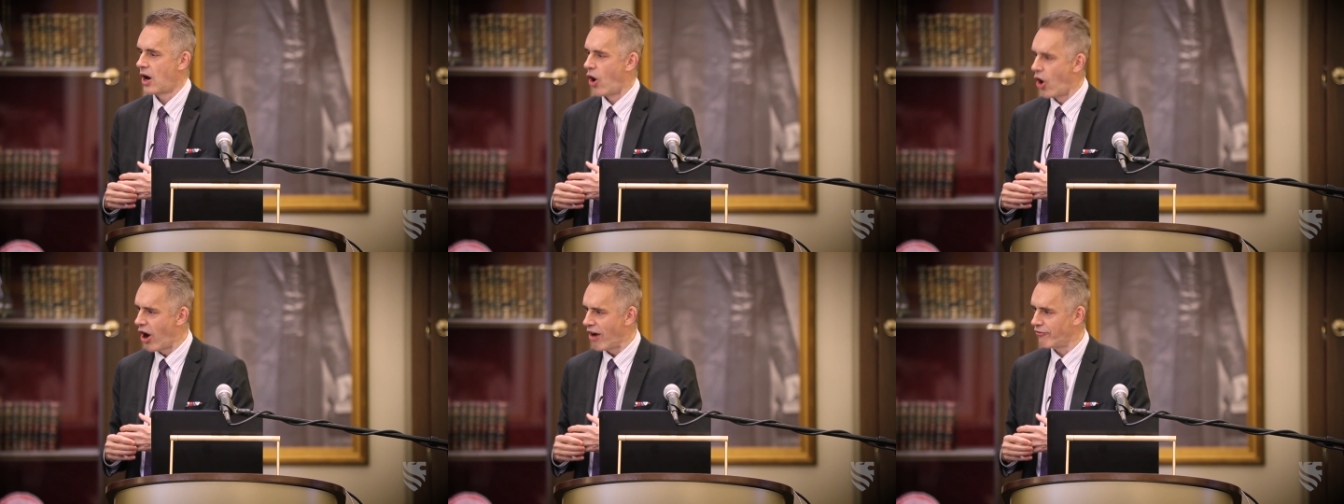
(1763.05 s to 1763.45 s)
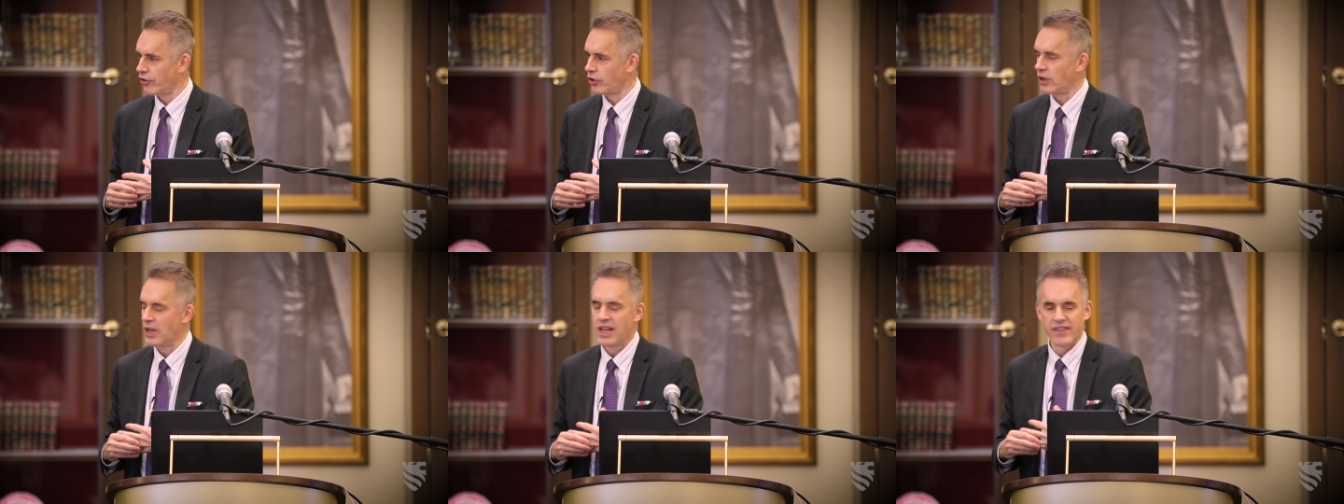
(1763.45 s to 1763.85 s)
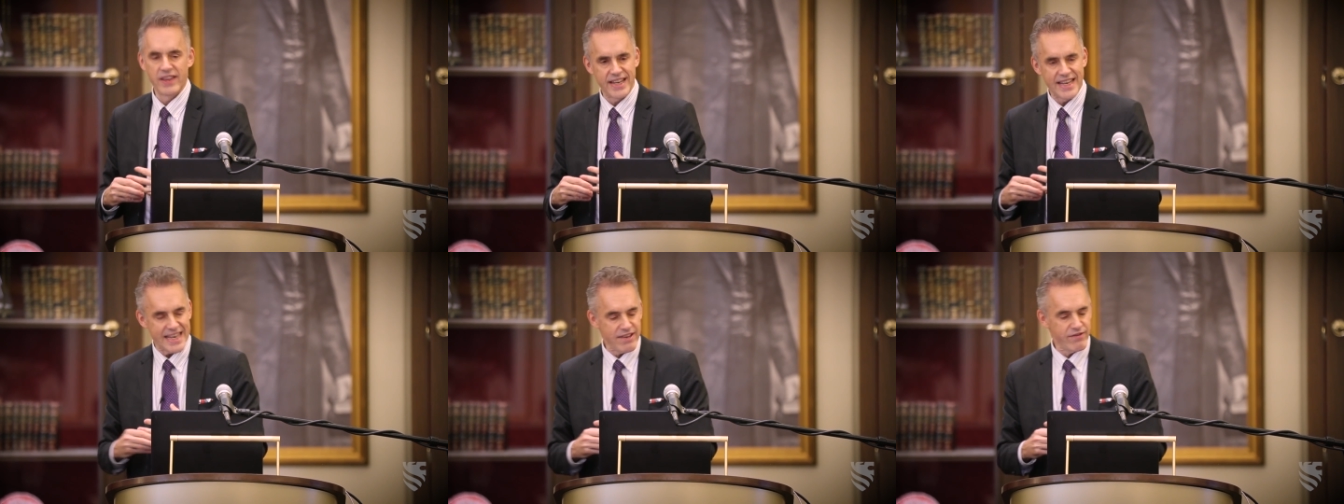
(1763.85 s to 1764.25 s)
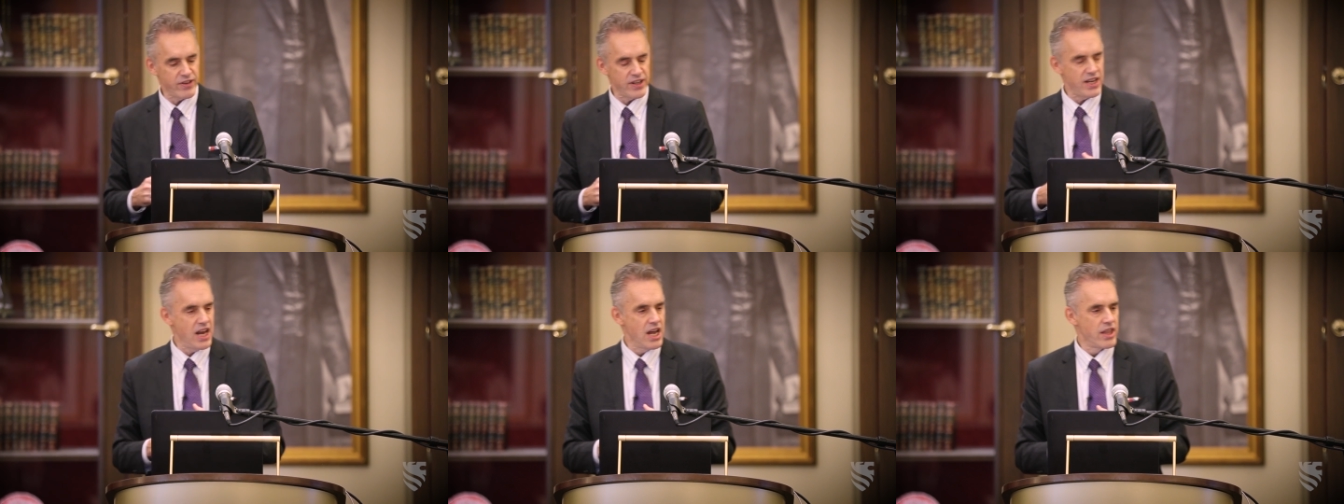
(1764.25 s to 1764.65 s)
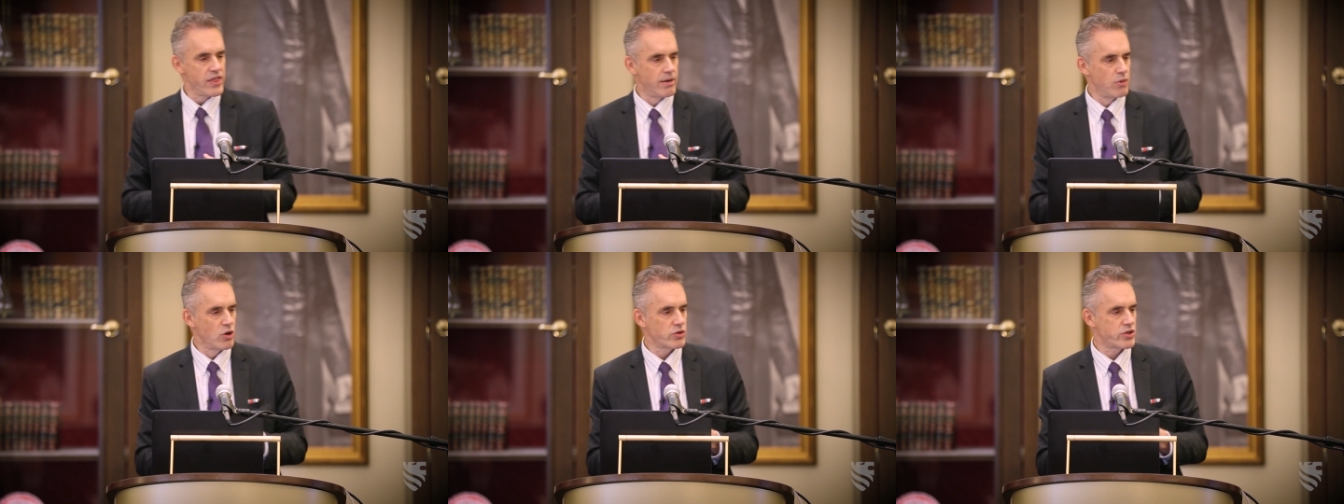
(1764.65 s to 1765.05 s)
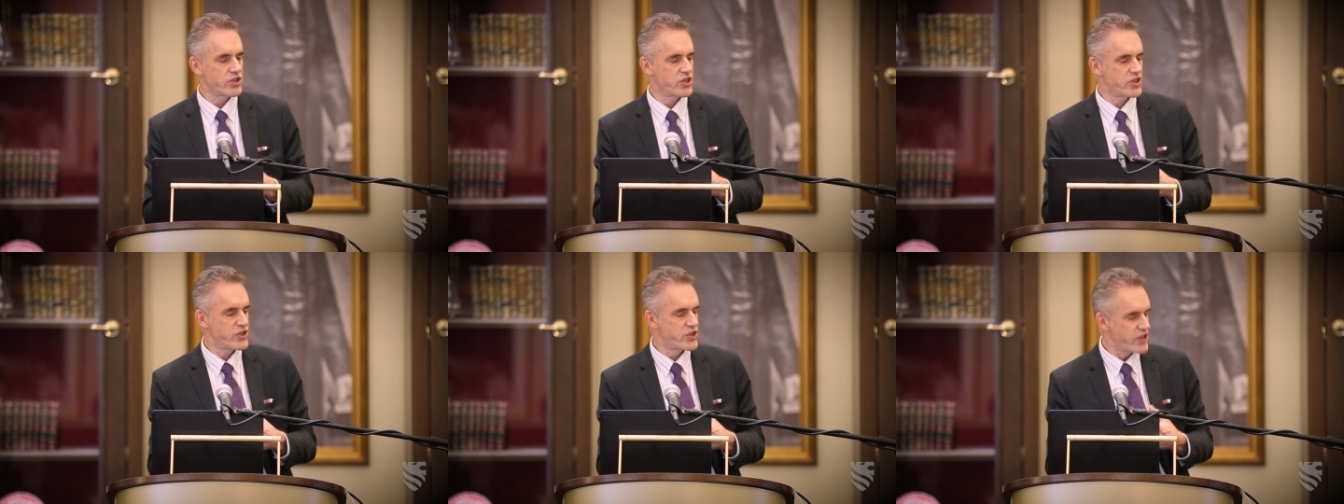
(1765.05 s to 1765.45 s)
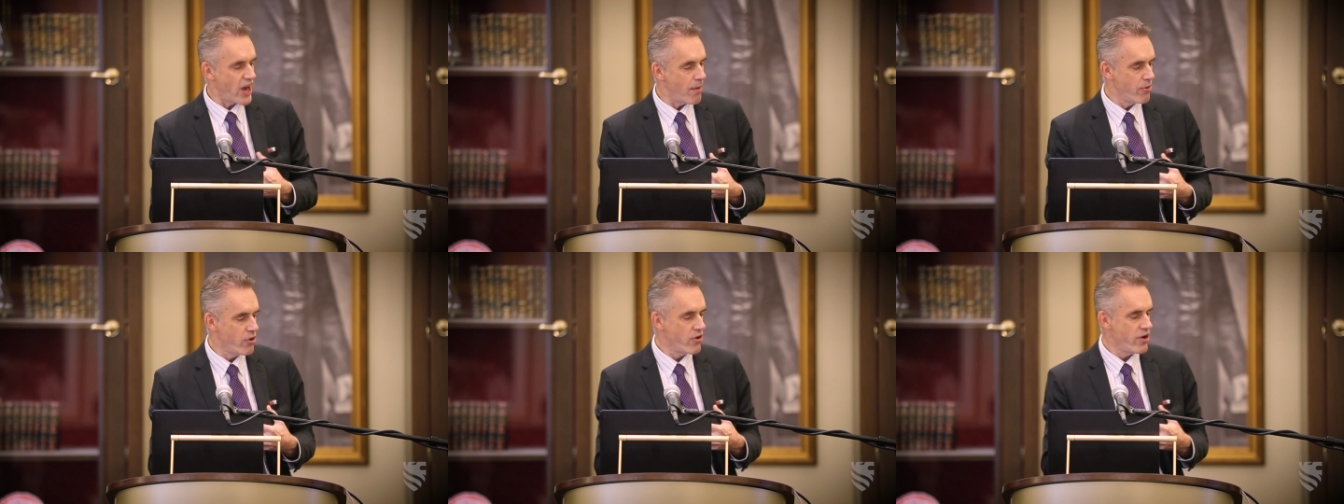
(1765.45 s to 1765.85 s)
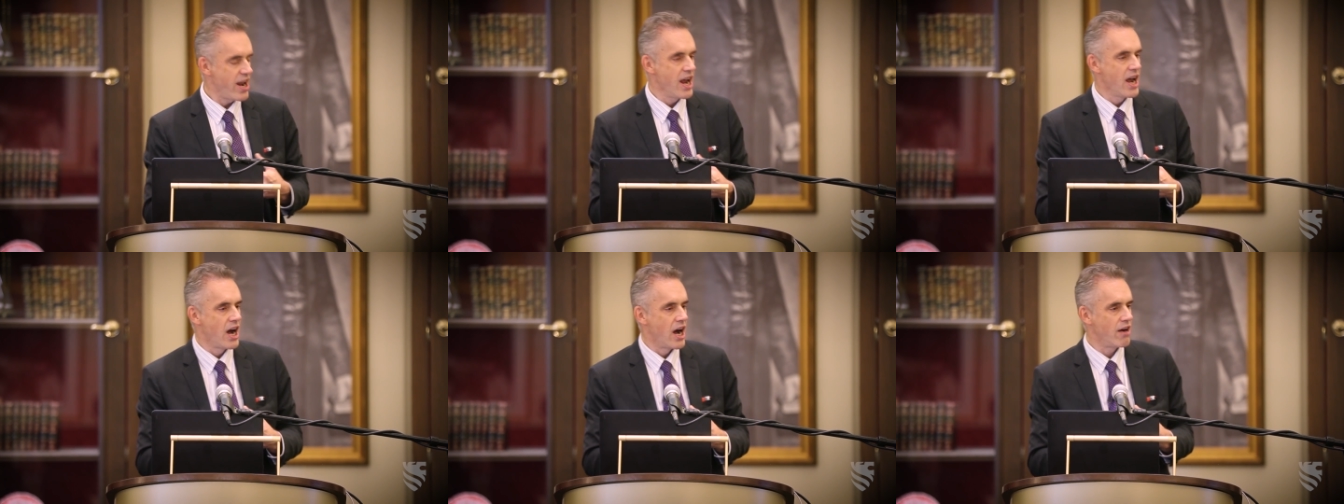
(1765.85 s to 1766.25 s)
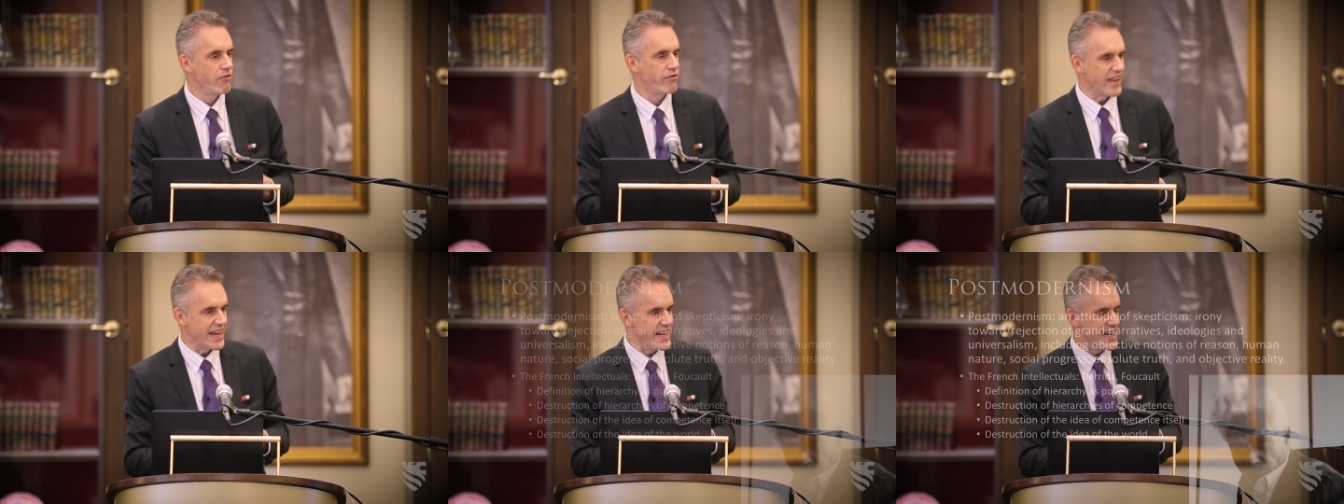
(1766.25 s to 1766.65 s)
awful that even the most stubborn of